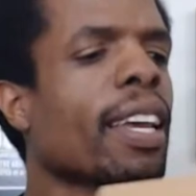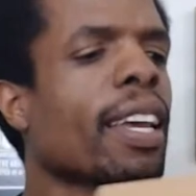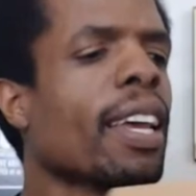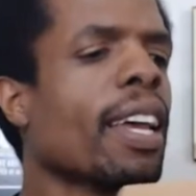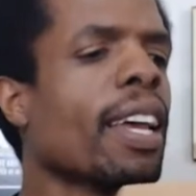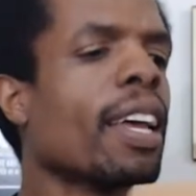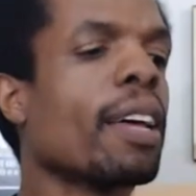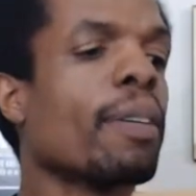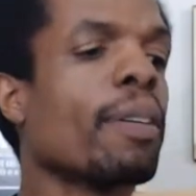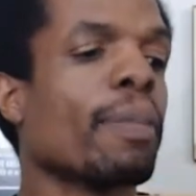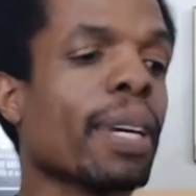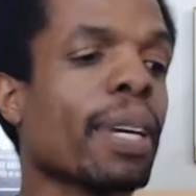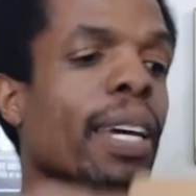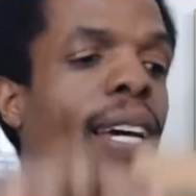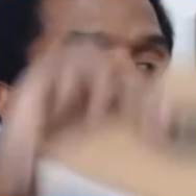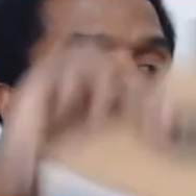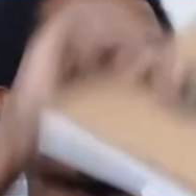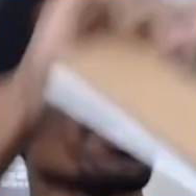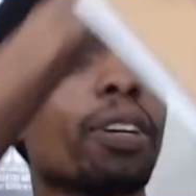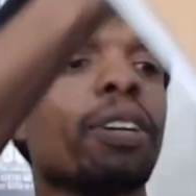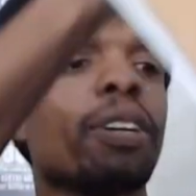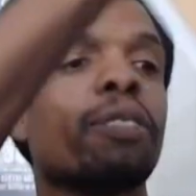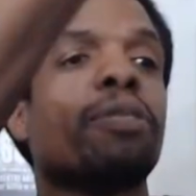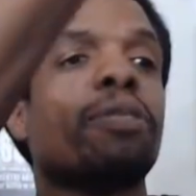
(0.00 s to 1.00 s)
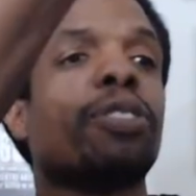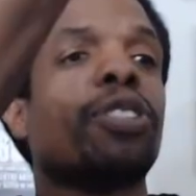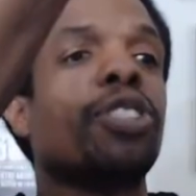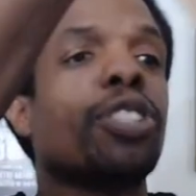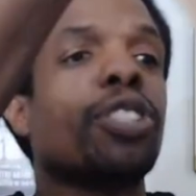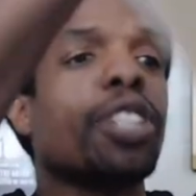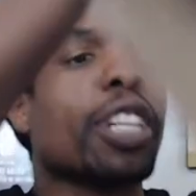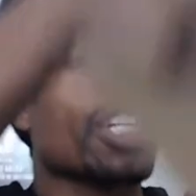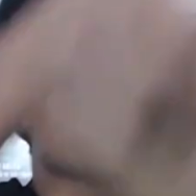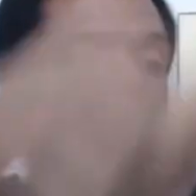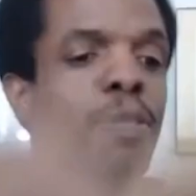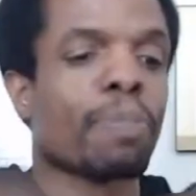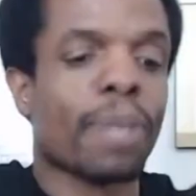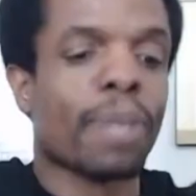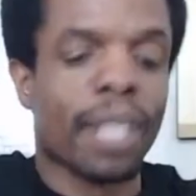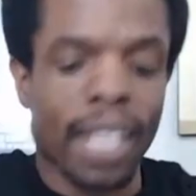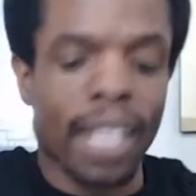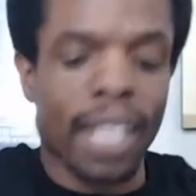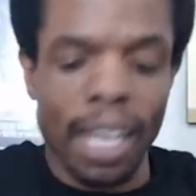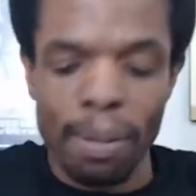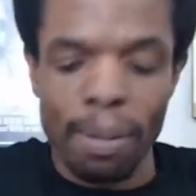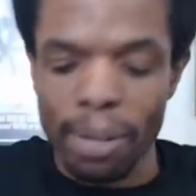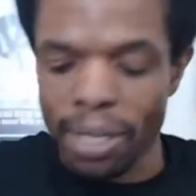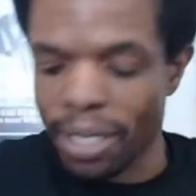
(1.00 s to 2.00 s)
But yeah, so I've just been
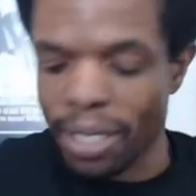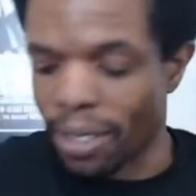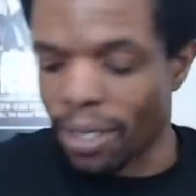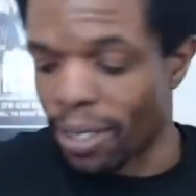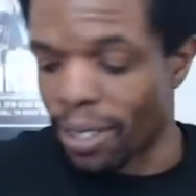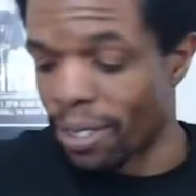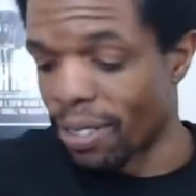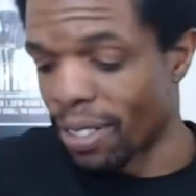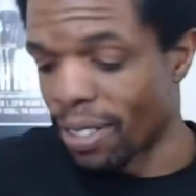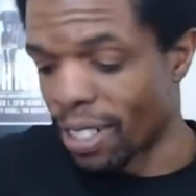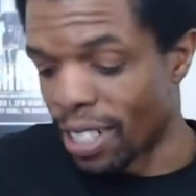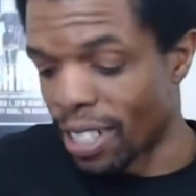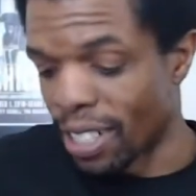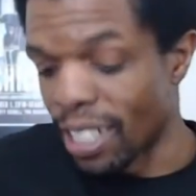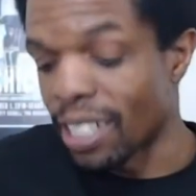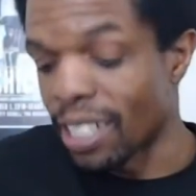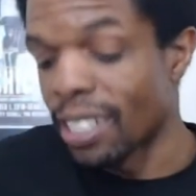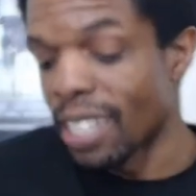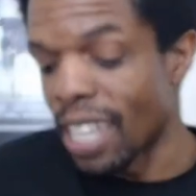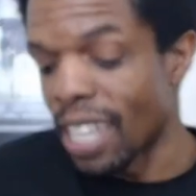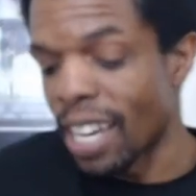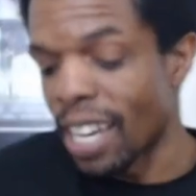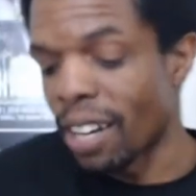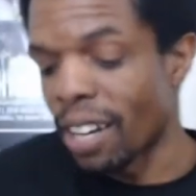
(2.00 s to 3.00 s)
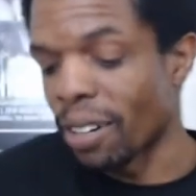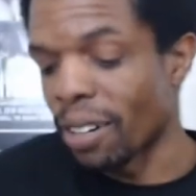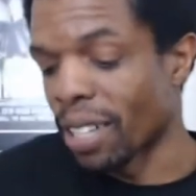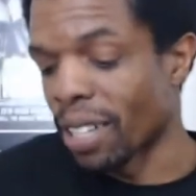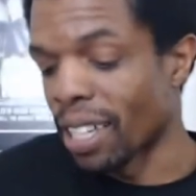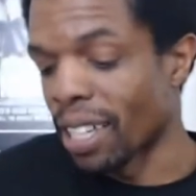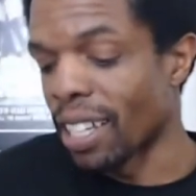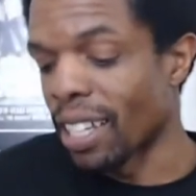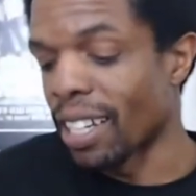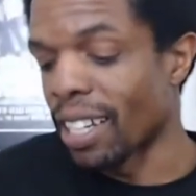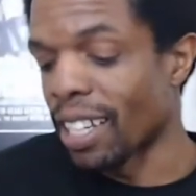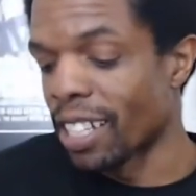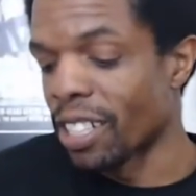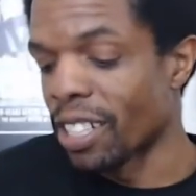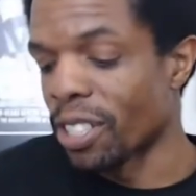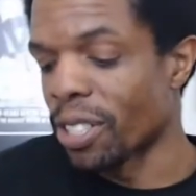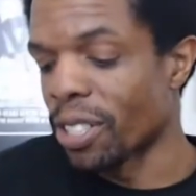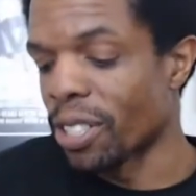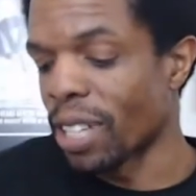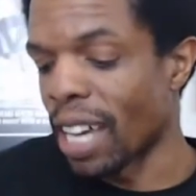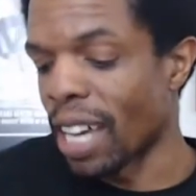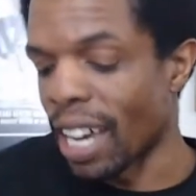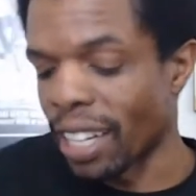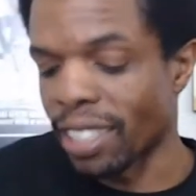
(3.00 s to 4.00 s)
able to just now get
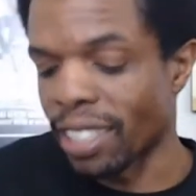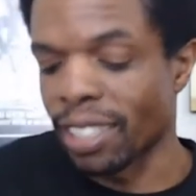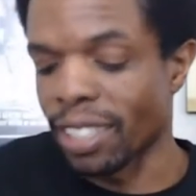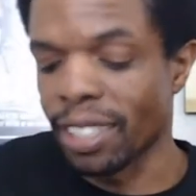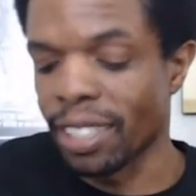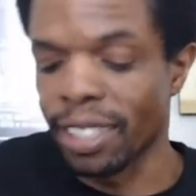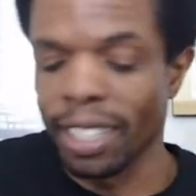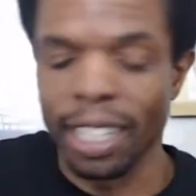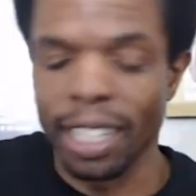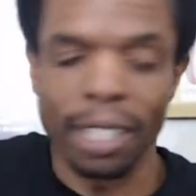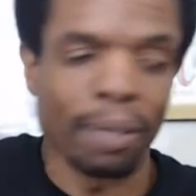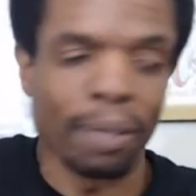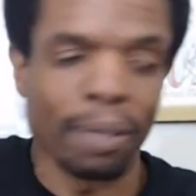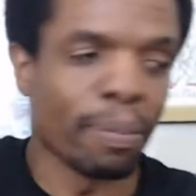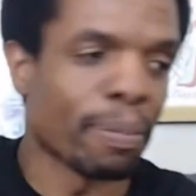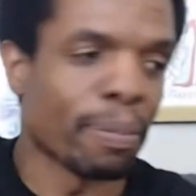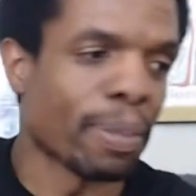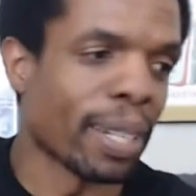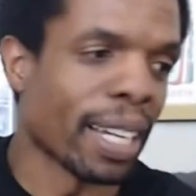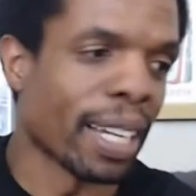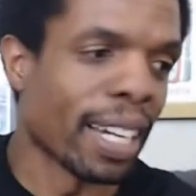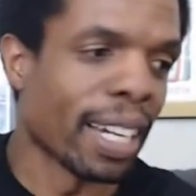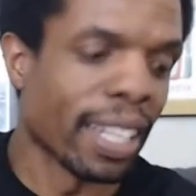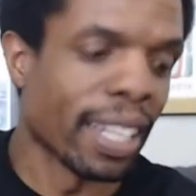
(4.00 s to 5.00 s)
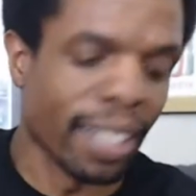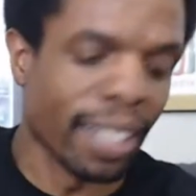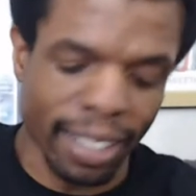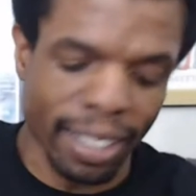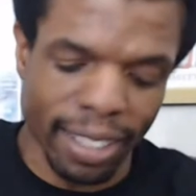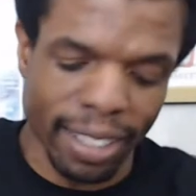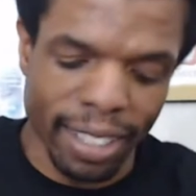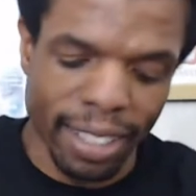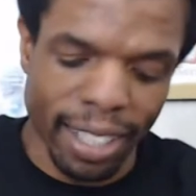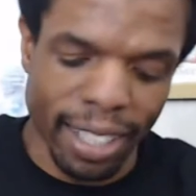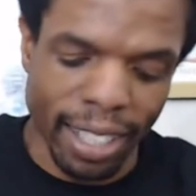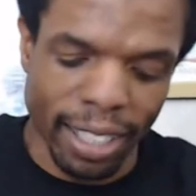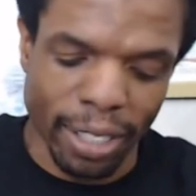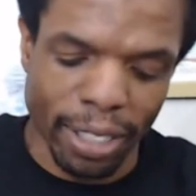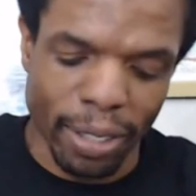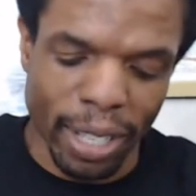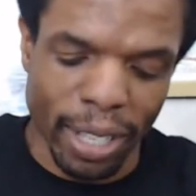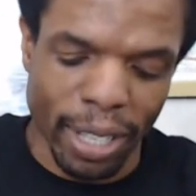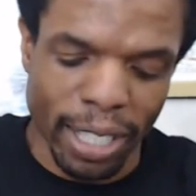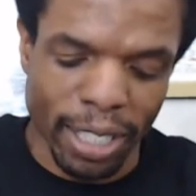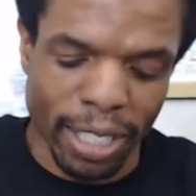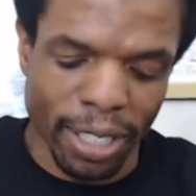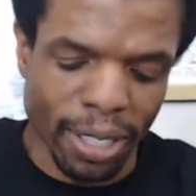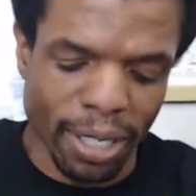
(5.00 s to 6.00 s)
into actually like playing this thing. So
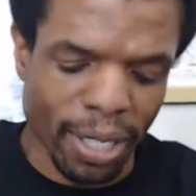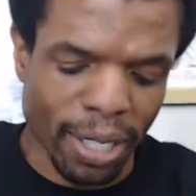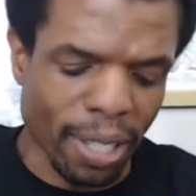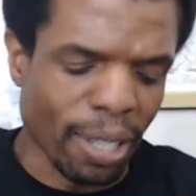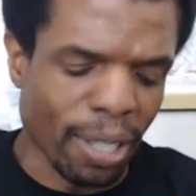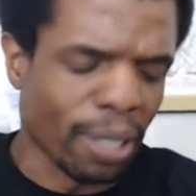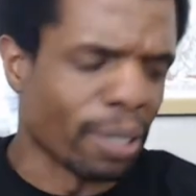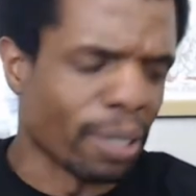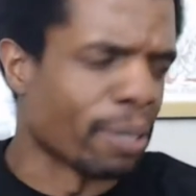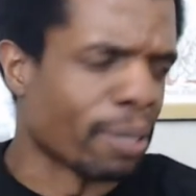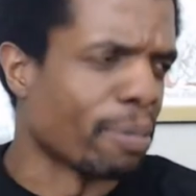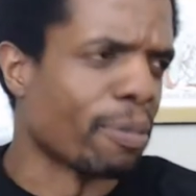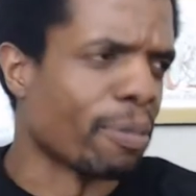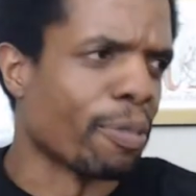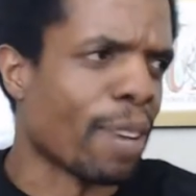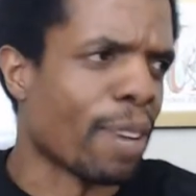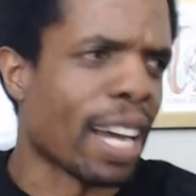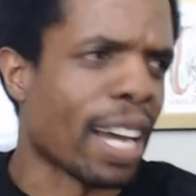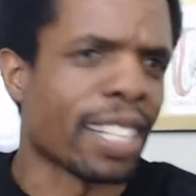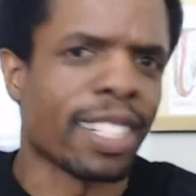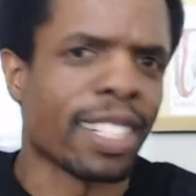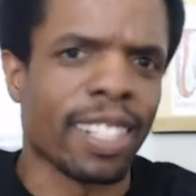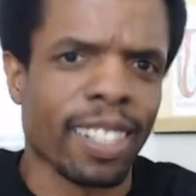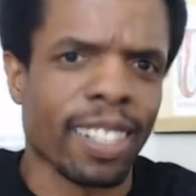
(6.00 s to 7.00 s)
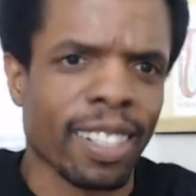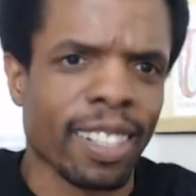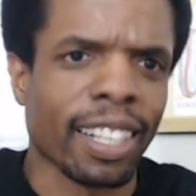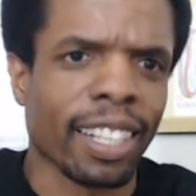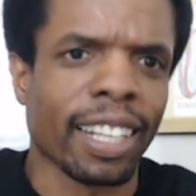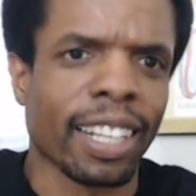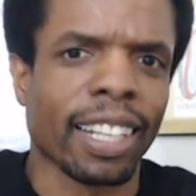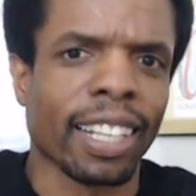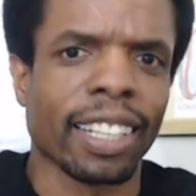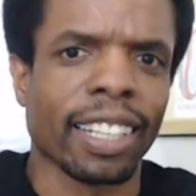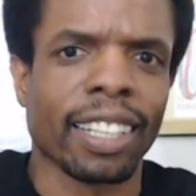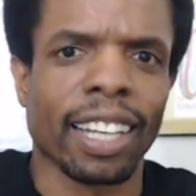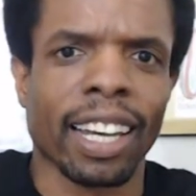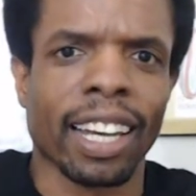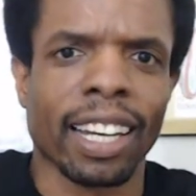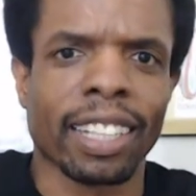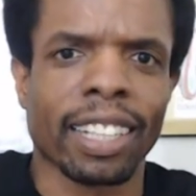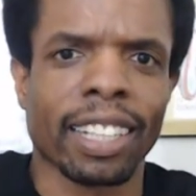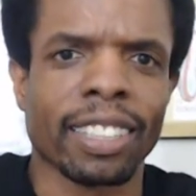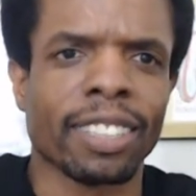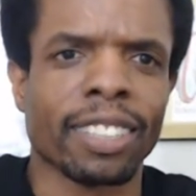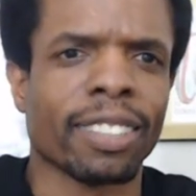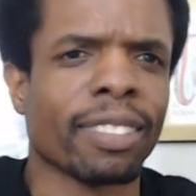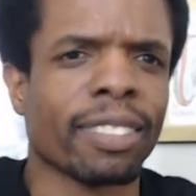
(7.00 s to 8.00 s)
I installed Ratchet and Clank
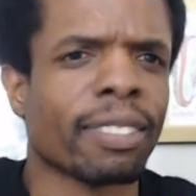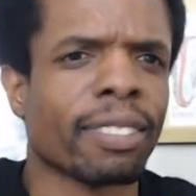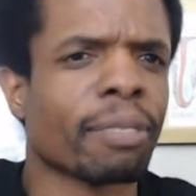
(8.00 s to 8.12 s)
and